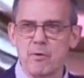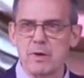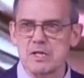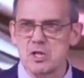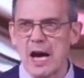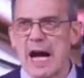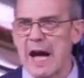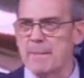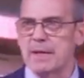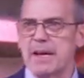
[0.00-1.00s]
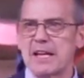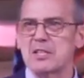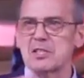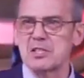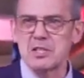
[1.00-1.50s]
for a job and
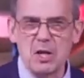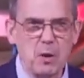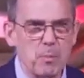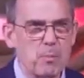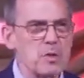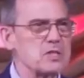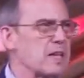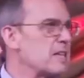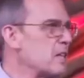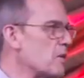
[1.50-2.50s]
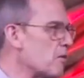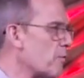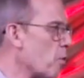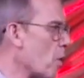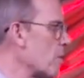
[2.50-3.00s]
not just, you know, presenting your
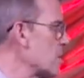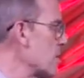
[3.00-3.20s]
form